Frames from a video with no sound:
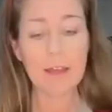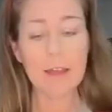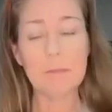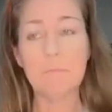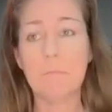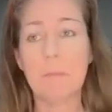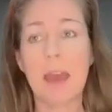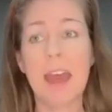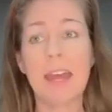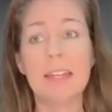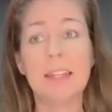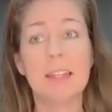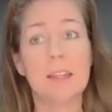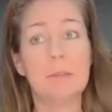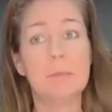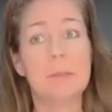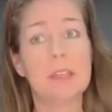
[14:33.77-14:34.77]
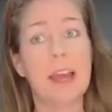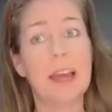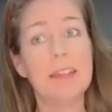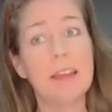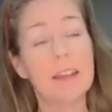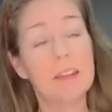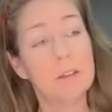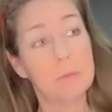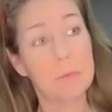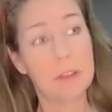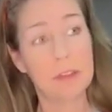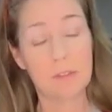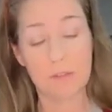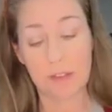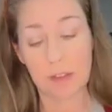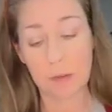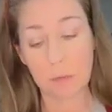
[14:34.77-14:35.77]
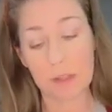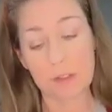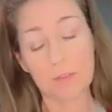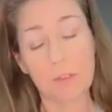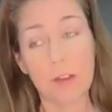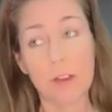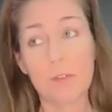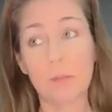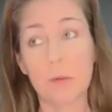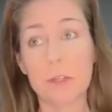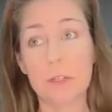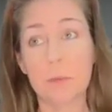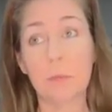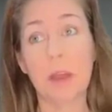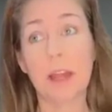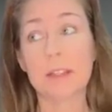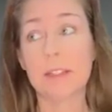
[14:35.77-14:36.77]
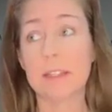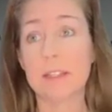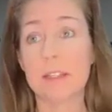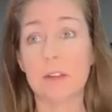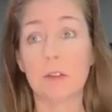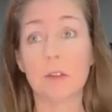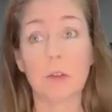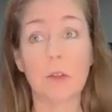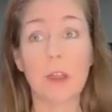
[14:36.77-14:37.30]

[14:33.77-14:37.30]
I got Mad Libs. I thought it would be a fun way for everyone to practice their